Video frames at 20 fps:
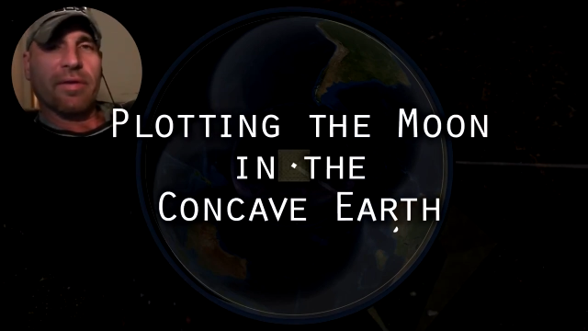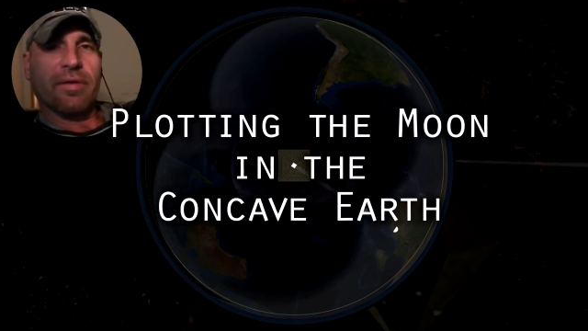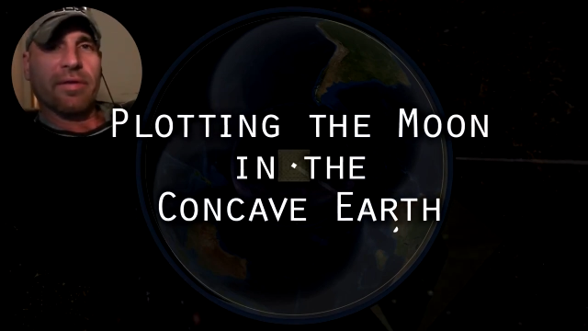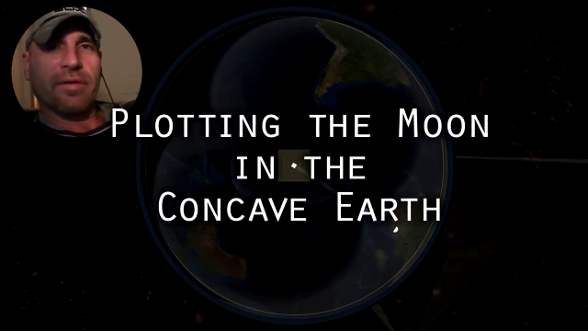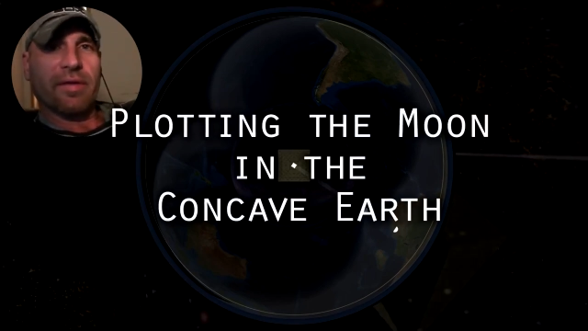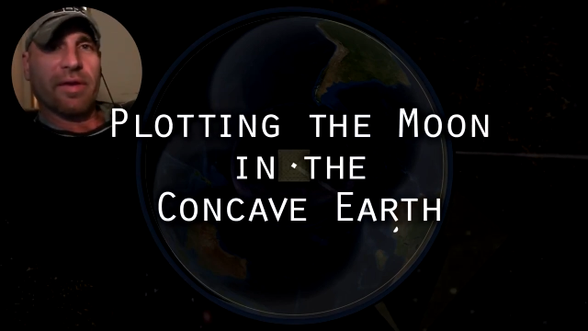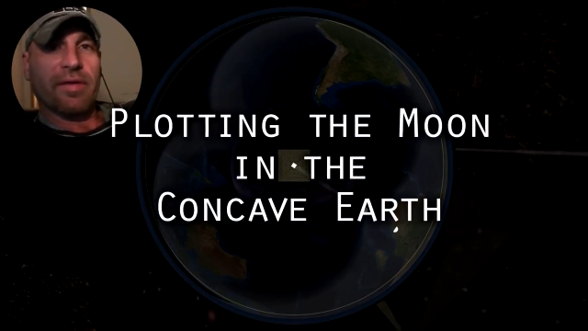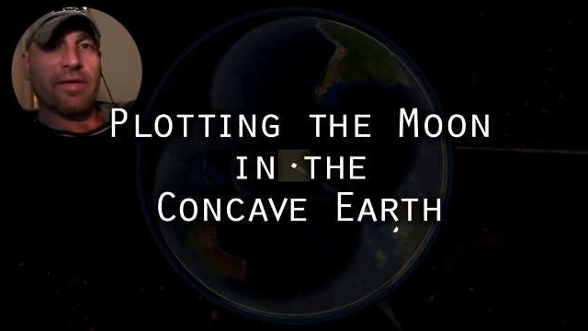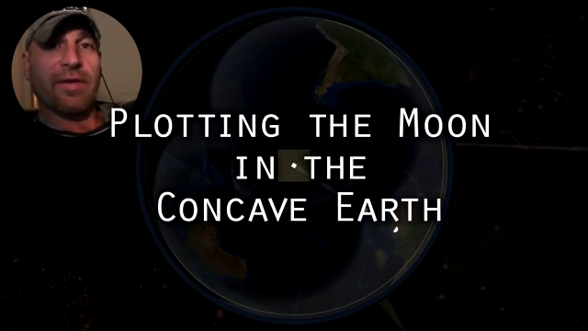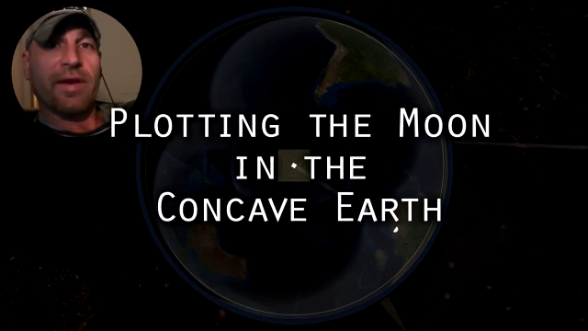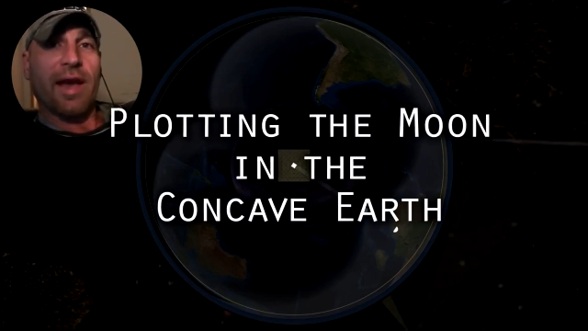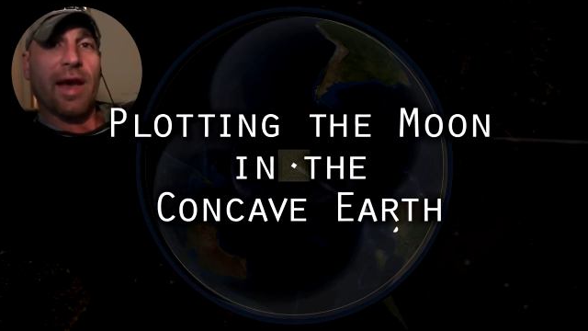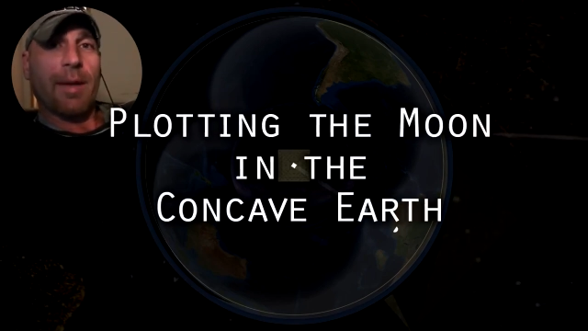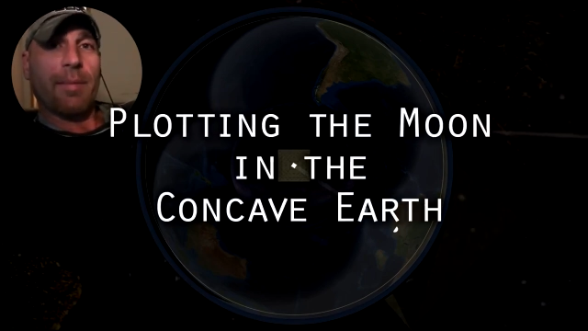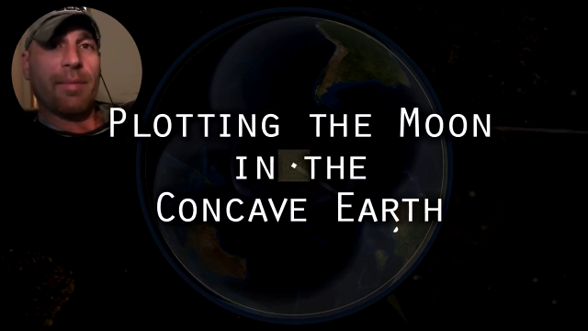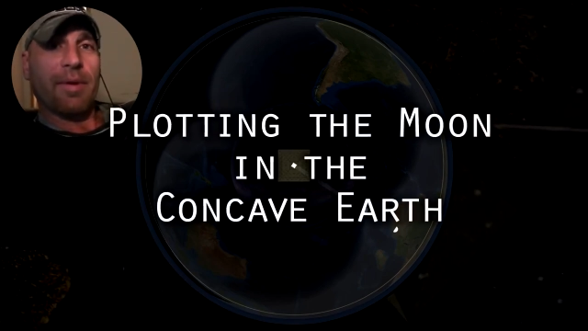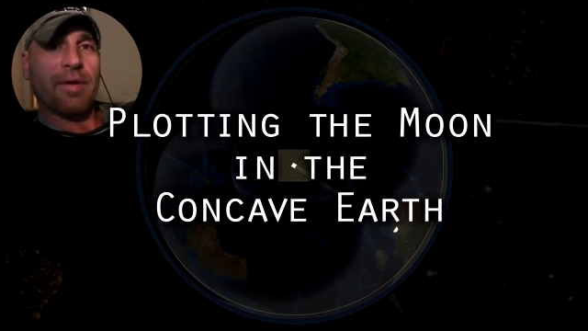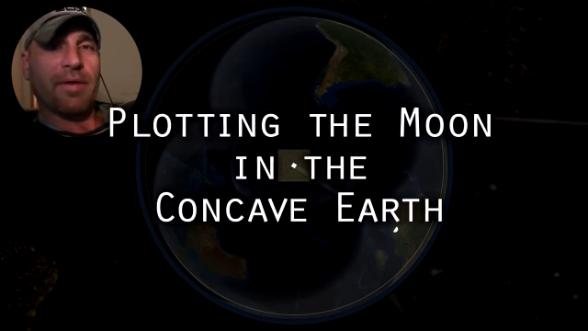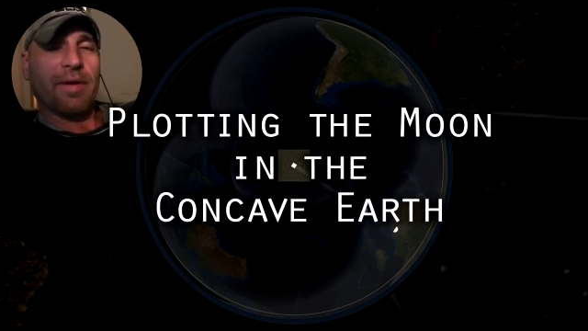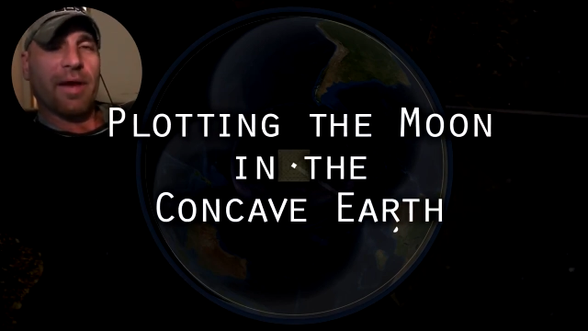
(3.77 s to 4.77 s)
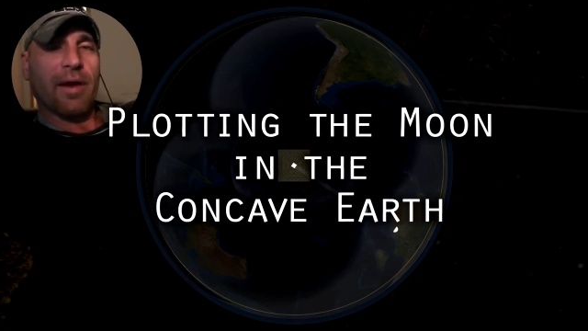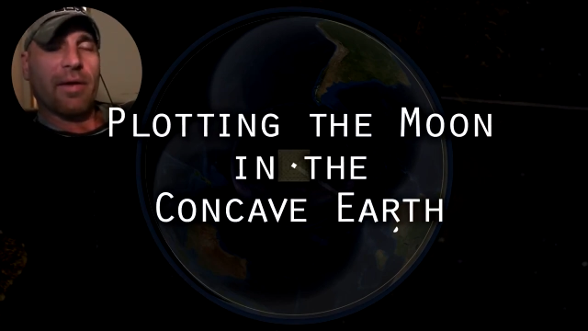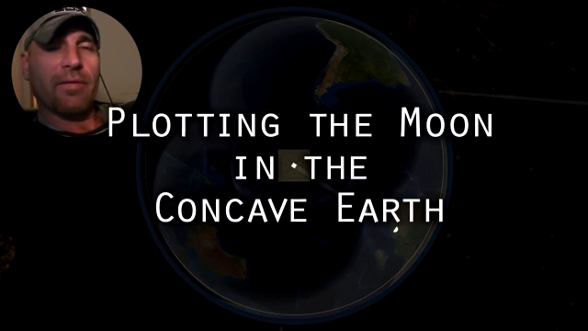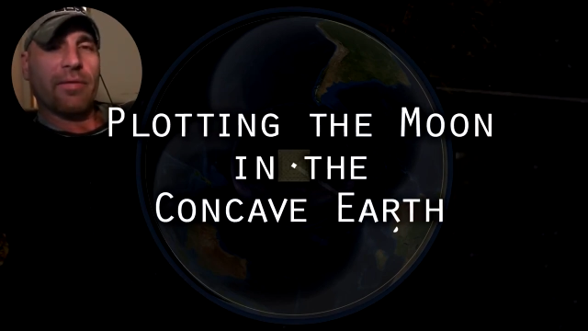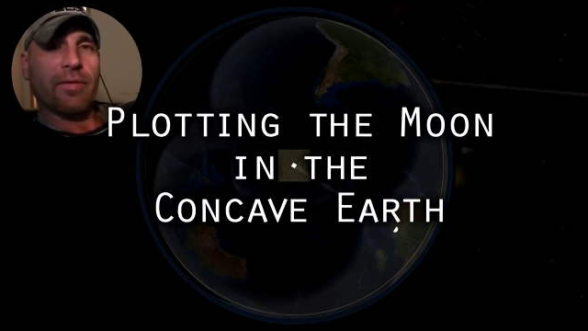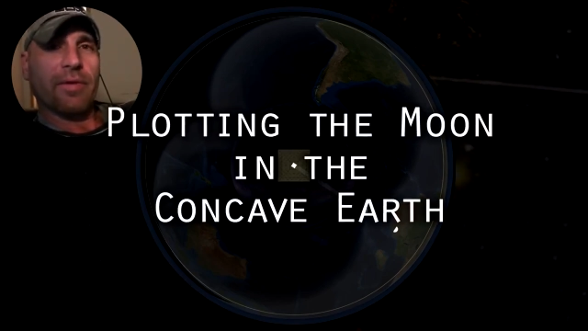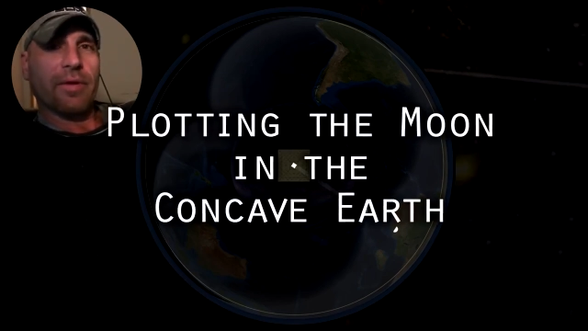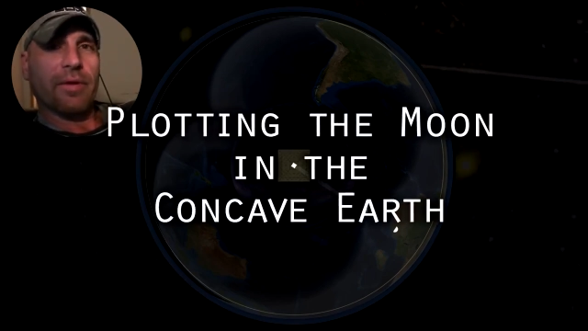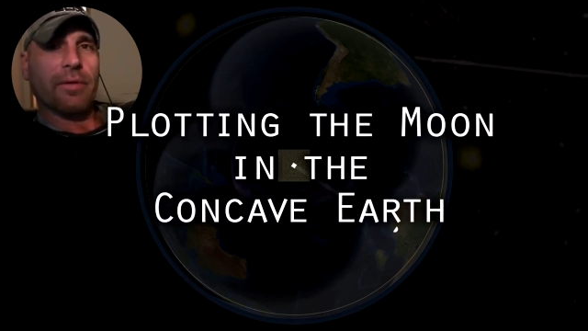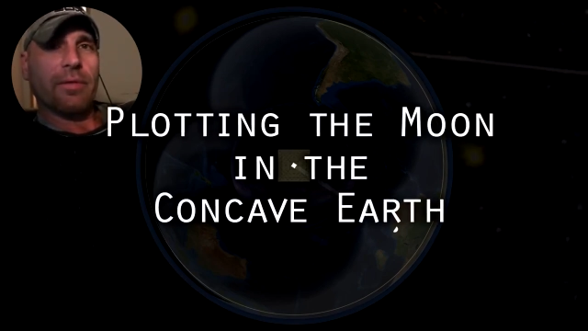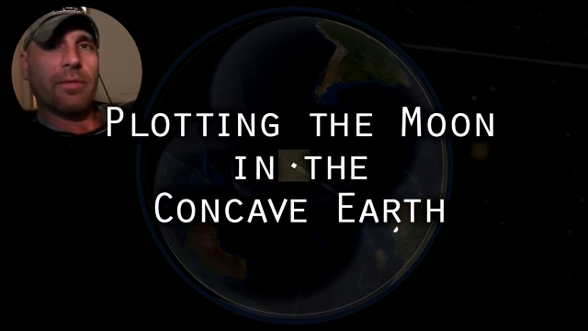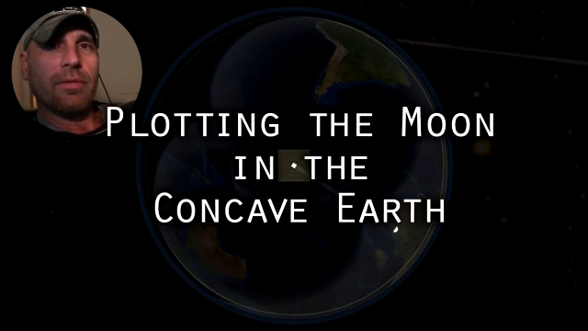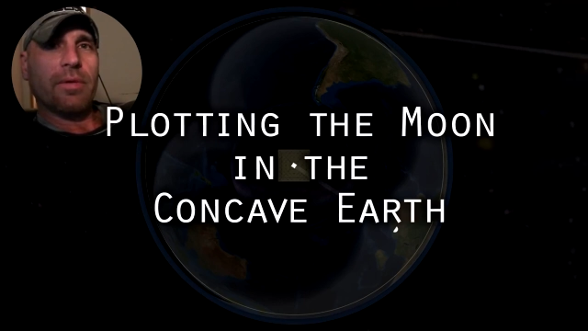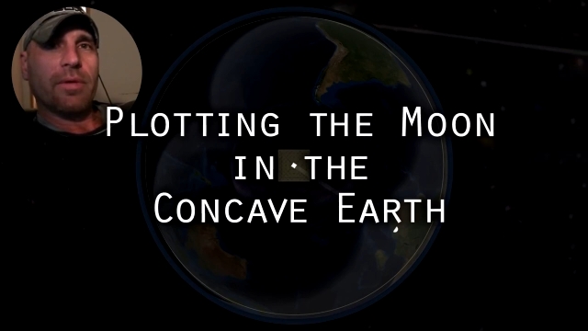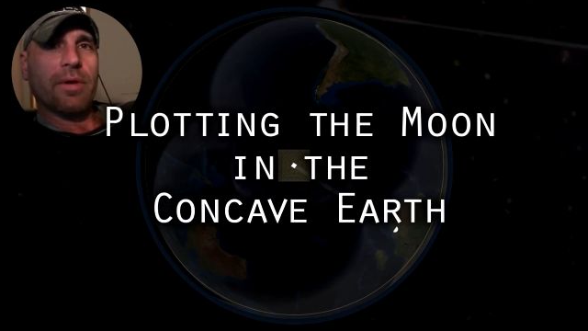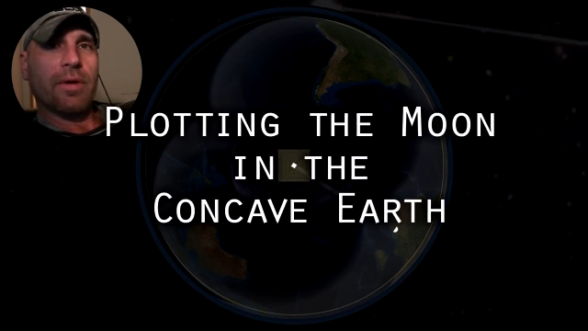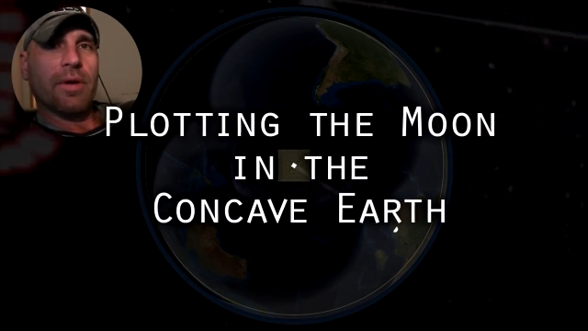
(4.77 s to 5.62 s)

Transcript: This is a top-down view.